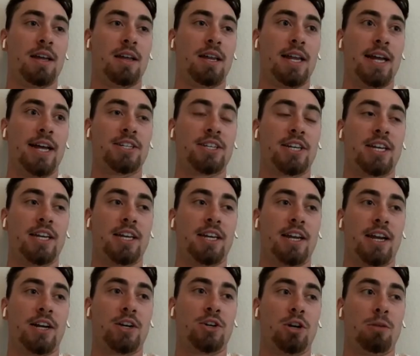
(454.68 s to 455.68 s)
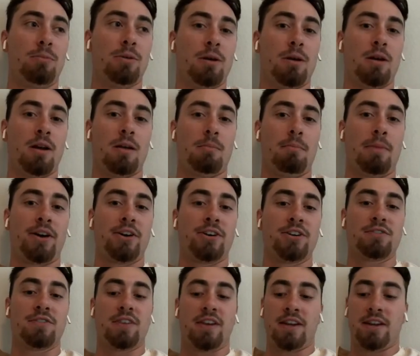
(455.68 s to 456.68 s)
yeah, as a kid, I grew up a
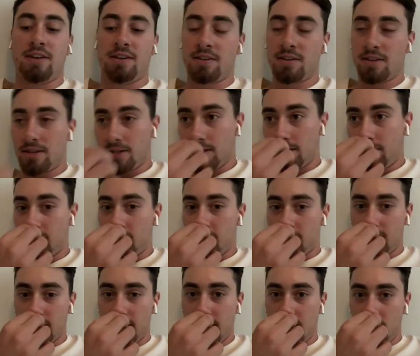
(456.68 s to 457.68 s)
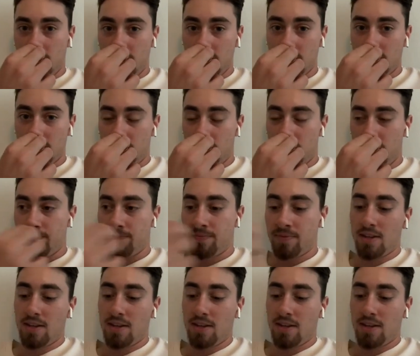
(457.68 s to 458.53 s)
Mariners fan because I'm from Seattle. So